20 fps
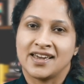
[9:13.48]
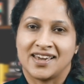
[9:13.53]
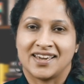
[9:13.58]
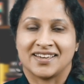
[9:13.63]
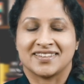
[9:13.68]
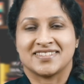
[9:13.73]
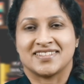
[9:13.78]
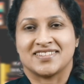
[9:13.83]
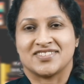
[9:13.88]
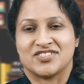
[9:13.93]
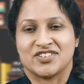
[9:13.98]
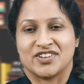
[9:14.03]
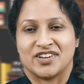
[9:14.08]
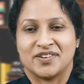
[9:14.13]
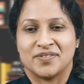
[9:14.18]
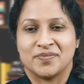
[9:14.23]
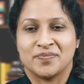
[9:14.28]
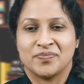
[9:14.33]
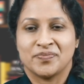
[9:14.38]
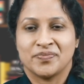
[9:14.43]

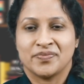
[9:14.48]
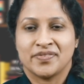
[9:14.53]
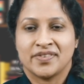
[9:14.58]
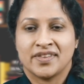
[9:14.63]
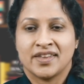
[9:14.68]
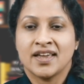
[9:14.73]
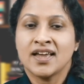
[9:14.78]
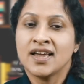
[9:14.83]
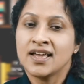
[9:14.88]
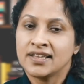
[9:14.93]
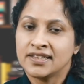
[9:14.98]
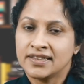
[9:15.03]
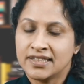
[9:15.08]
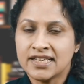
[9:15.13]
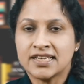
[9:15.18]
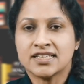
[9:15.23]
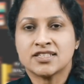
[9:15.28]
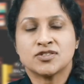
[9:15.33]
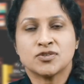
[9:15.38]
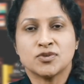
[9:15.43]
etc.
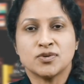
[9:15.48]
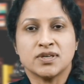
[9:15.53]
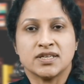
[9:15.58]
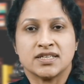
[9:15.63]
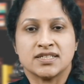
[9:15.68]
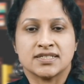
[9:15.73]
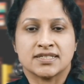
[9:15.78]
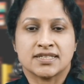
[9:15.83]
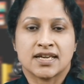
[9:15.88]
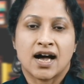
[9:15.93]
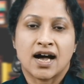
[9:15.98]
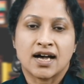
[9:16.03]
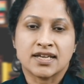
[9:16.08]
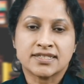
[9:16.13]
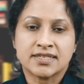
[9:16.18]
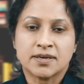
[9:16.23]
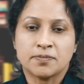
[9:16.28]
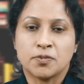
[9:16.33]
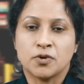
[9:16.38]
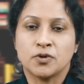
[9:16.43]
These students are
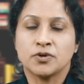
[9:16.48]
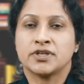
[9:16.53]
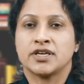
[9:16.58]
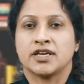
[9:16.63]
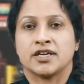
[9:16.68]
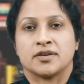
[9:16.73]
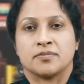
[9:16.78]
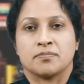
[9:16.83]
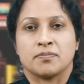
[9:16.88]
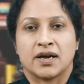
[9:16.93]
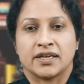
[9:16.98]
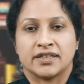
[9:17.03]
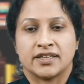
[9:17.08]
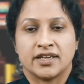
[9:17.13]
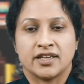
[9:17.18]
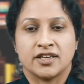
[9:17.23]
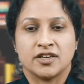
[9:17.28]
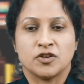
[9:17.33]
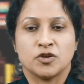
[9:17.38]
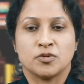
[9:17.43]
supported by
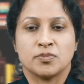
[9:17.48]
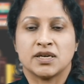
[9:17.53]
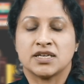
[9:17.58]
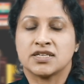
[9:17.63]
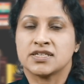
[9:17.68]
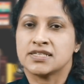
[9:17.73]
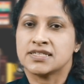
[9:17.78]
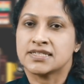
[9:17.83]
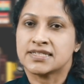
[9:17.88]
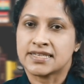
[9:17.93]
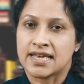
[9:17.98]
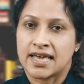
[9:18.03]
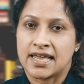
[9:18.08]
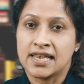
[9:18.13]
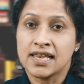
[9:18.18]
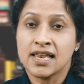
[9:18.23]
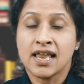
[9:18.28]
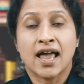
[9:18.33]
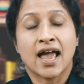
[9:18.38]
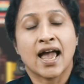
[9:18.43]
the incubation
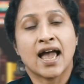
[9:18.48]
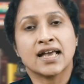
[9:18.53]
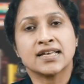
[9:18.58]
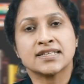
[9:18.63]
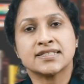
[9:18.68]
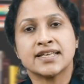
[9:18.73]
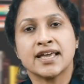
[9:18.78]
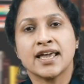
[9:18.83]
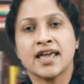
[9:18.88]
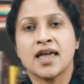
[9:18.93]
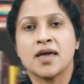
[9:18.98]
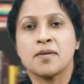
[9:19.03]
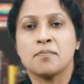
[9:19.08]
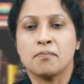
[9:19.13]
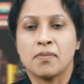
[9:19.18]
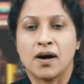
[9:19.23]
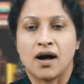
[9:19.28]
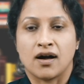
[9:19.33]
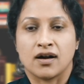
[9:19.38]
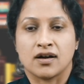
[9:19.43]
cell as they
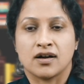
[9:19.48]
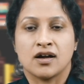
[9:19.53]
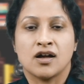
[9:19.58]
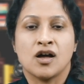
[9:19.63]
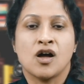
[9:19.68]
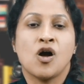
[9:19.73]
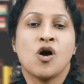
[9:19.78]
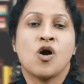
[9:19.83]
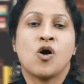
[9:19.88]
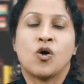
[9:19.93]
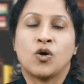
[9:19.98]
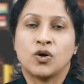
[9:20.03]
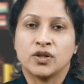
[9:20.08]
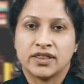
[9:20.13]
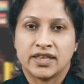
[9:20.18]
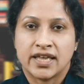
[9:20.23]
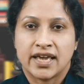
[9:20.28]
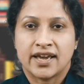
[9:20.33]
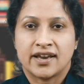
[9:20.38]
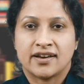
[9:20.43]
embark
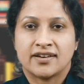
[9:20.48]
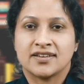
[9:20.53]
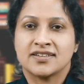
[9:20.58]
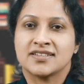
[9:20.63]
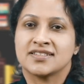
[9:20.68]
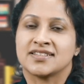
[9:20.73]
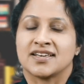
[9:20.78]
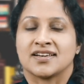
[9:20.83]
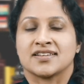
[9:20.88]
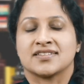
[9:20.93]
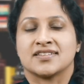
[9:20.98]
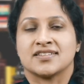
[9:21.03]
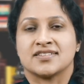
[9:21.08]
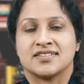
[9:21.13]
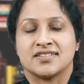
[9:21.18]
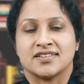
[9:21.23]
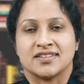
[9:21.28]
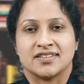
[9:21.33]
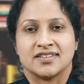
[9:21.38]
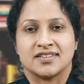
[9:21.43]
on their
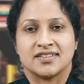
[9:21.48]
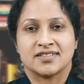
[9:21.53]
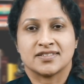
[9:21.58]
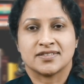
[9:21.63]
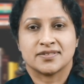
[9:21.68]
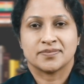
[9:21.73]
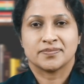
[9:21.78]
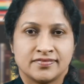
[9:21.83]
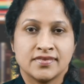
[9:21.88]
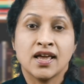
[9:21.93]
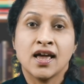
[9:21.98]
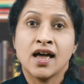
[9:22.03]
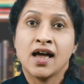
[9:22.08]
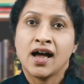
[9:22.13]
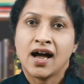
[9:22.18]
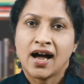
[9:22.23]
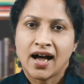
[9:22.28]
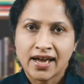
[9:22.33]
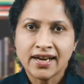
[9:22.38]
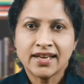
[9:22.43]
success journeys.
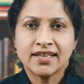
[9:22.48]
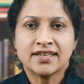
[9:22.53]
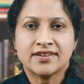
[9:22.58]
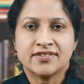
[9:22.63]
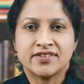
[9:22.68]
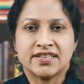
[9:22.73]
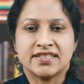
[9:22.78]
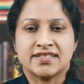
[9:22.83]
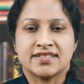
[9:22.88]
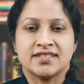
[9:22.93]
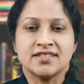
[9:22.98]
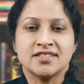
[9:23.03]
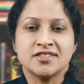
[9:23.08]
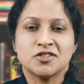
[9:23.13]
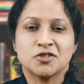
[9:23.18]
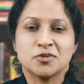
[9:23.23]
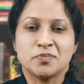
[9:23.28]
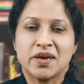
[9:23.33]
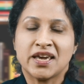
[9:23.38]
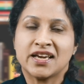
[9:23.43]
Another
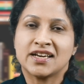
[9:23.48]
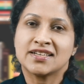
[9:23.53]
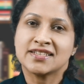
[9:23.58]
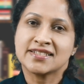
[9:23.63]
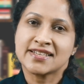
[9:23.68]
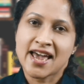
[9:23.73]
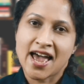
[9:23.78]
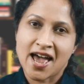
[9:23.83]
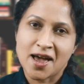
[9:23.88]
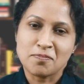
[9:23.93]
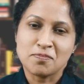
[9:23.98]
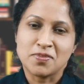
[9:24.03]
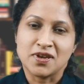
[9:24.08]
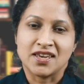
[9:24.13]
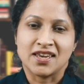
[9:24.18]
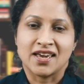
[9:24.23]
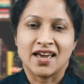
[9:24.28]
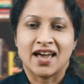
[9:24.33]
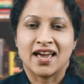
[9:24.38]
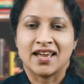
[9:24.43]
reason to make us
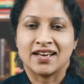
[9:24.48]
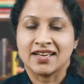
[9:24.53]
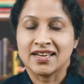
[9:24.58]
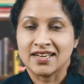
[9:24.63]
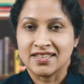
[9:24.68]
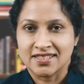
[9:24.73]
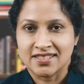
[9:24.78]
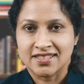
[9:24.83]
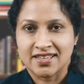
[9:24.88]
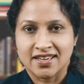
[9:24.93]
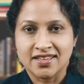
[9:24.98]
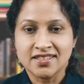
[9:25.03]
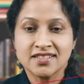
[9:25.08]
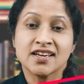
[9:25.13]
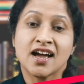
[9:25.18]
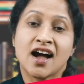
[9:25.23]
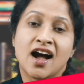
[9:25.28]
happy and content